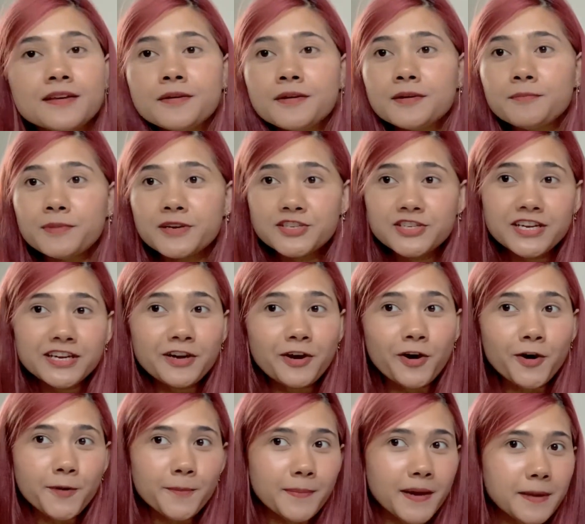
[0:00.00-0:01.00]

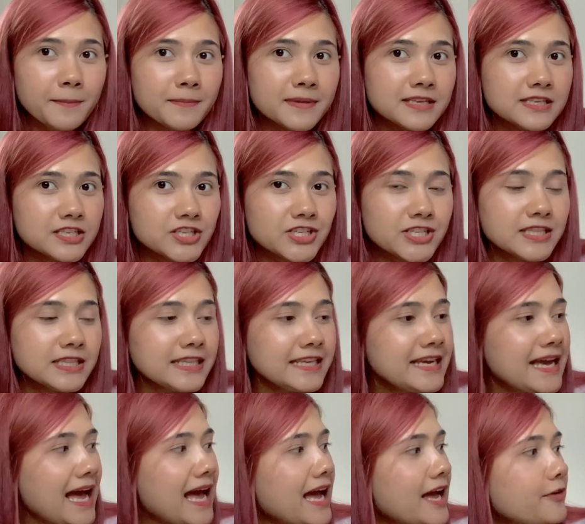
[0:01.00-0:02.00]
Pachinko by Min Jin Lee.
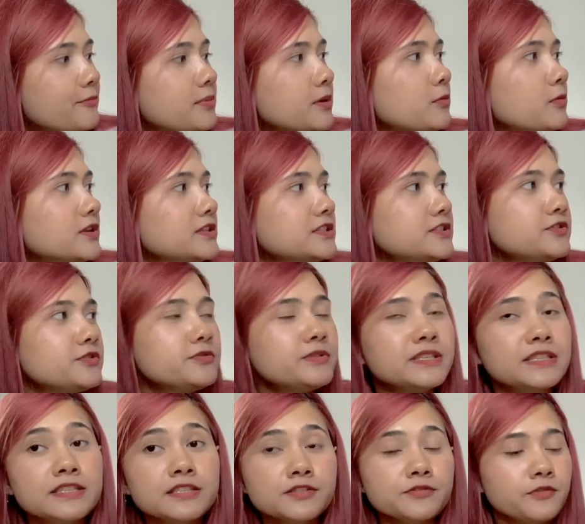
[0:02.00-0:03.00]
I have been wanting to read
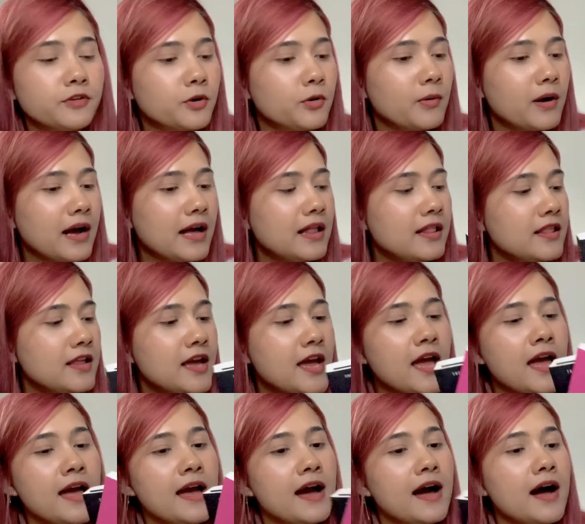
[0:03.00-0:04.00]
this for a while.
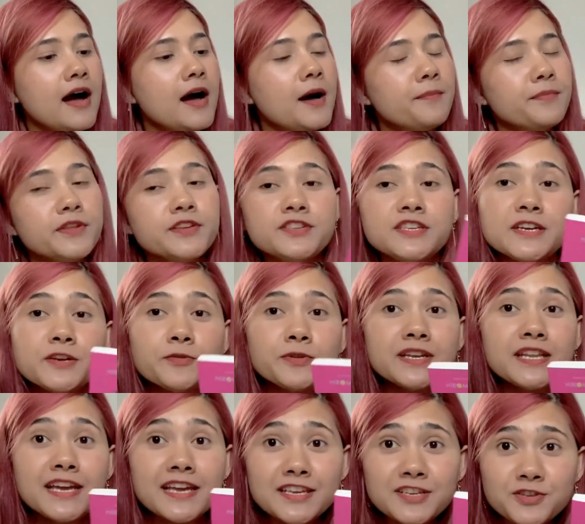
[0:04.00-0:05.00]
Um, the Secret
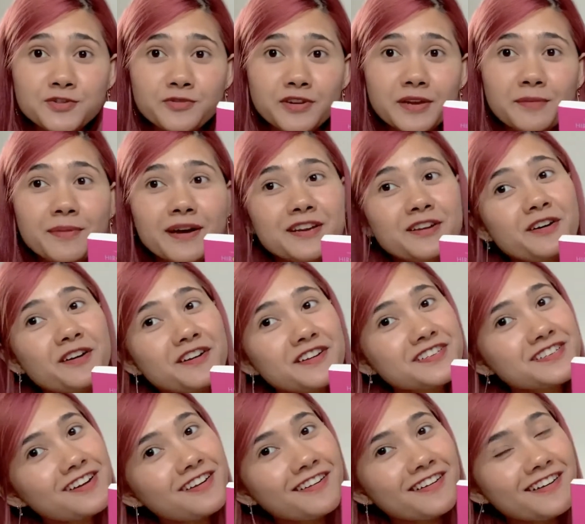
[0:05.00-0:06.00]
History by Donna
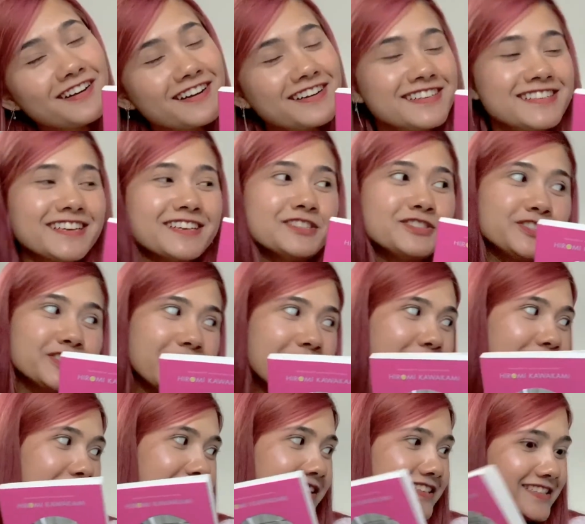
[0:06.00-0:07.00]
Tartt. Should I
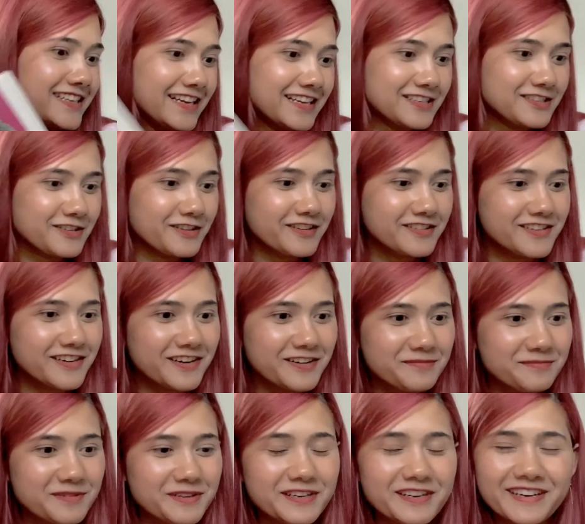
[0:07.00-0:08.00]
read the second Donna Tartt
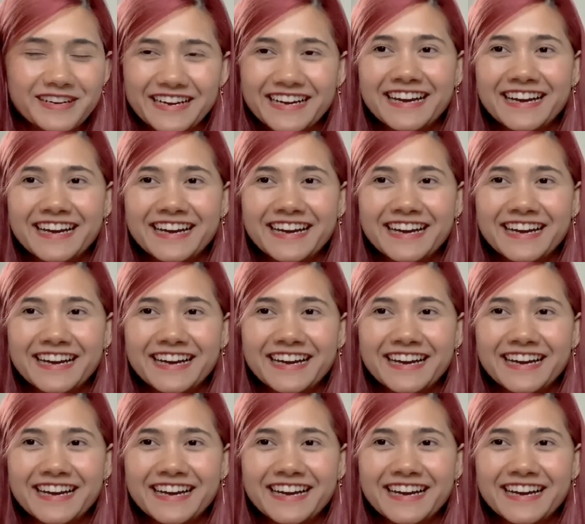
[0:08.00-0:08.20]
book?